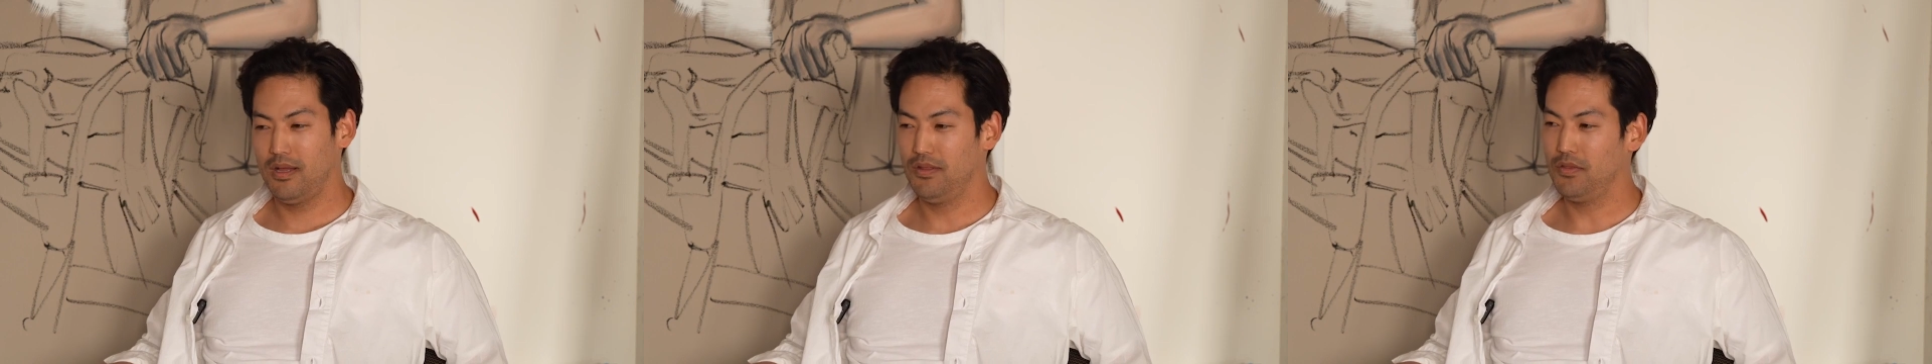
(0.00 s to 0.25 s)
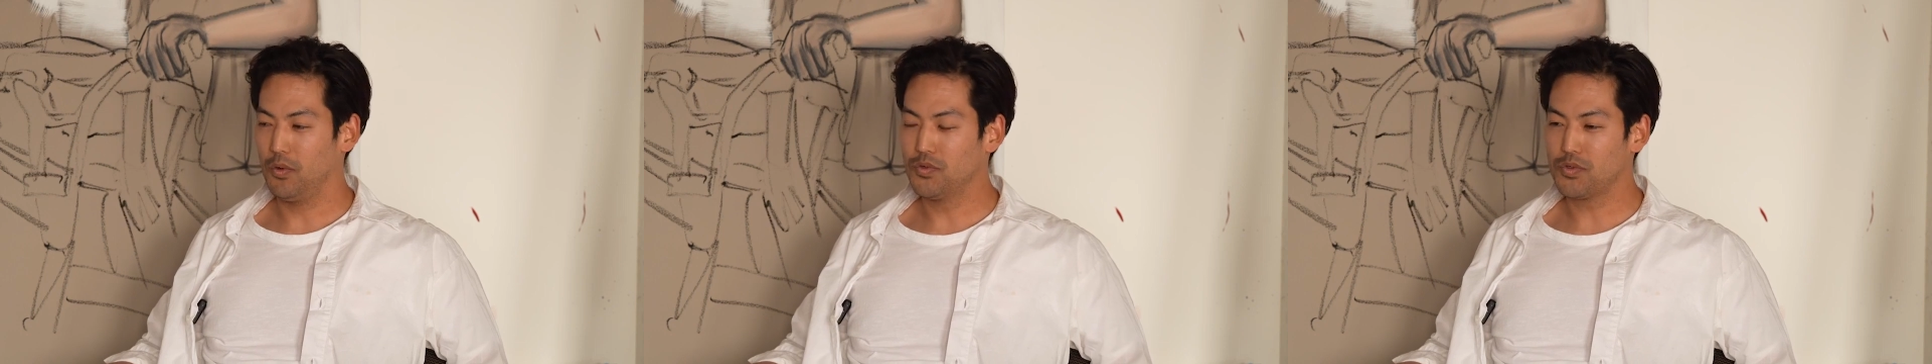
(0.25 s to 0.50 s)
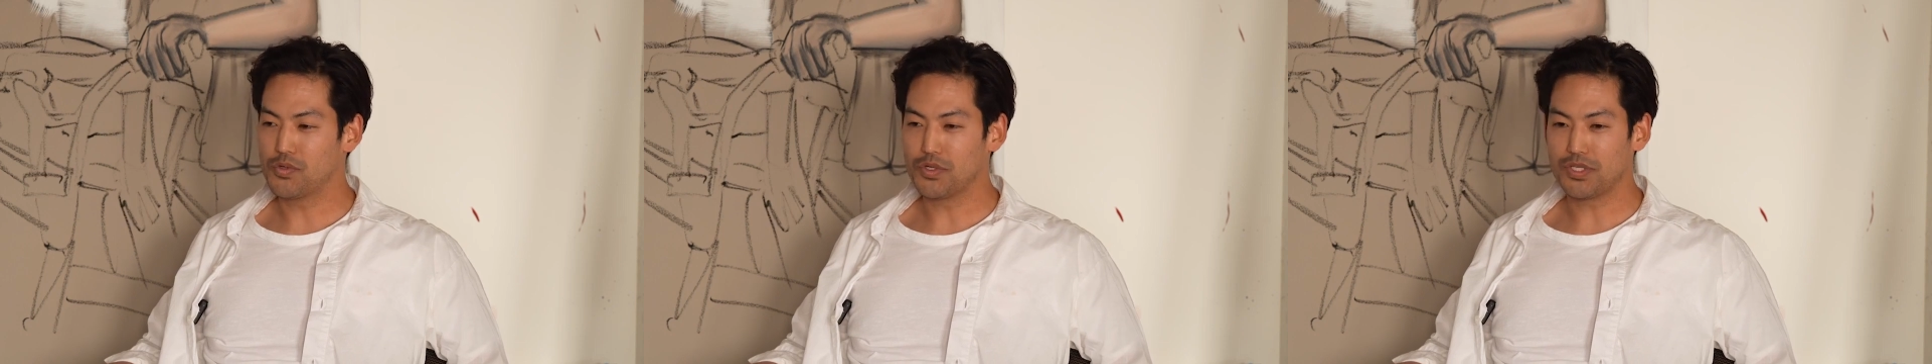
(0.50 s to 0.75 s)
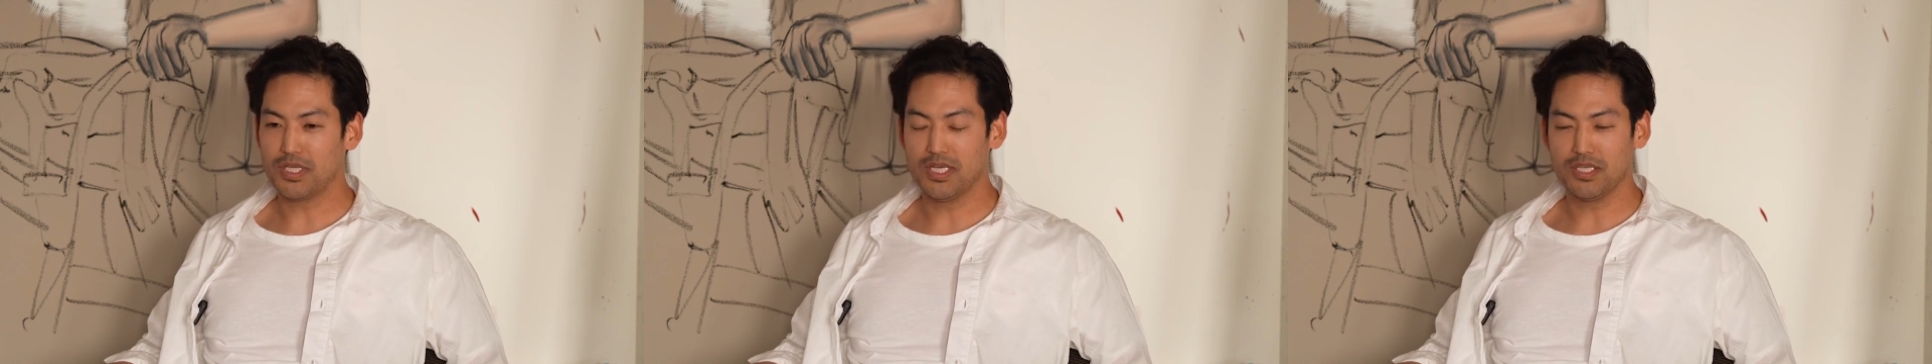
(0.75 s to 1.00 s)
those are
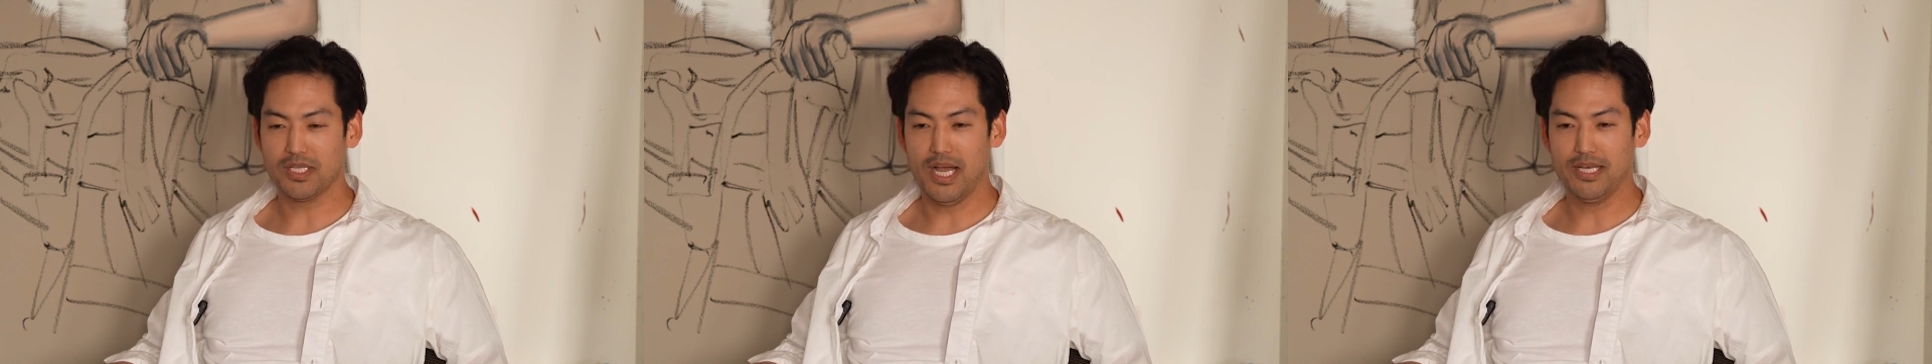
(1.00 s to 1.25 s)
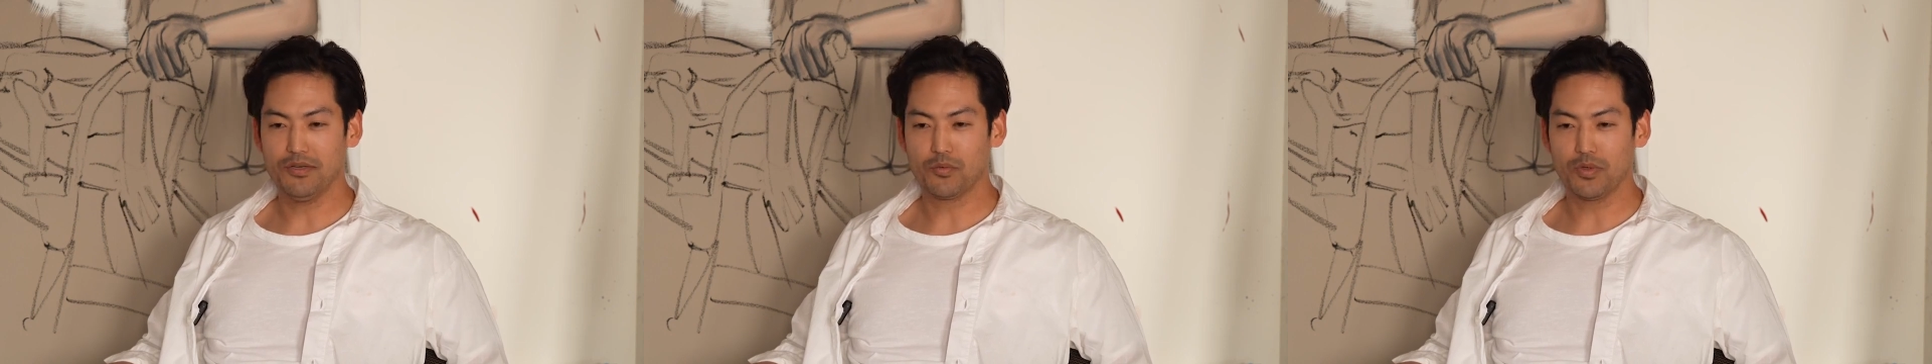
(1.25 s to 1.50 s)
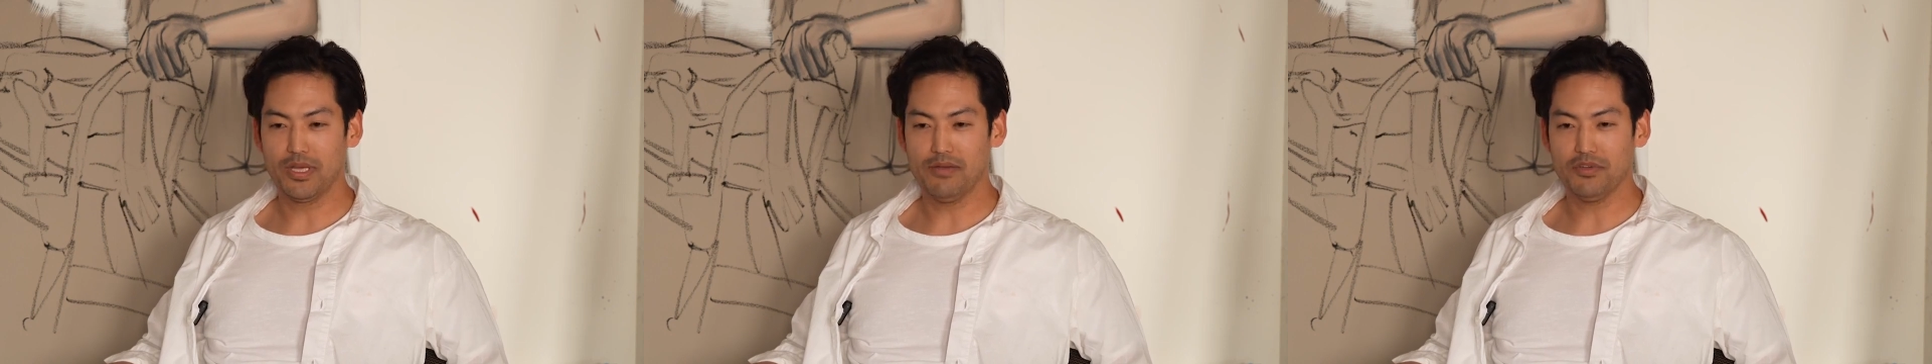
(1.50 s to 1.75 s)
just things that I didn't really have